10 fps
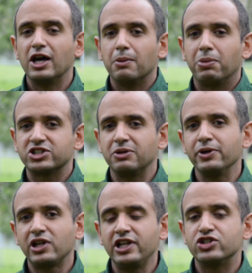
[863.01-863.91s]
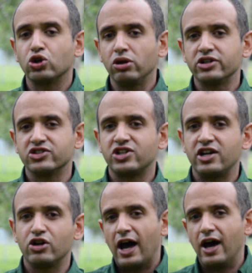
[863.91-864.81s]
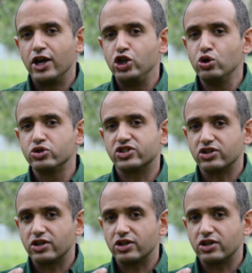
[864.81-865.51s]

but typically solar designers use